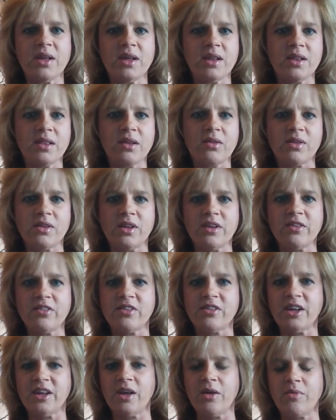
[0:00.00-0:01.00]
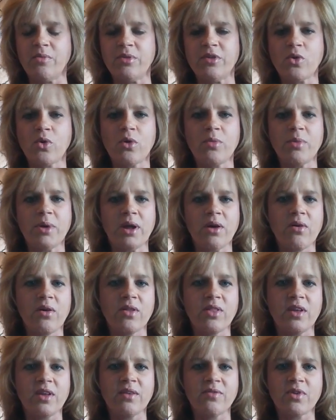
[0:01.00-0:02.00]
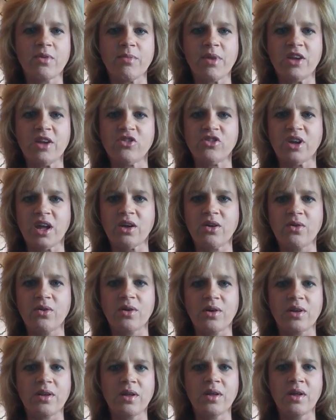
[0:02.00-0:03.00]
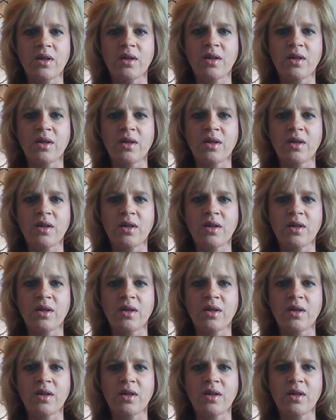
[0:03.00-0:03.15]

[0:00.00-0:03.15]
in there, listening, absorbing all the information I could.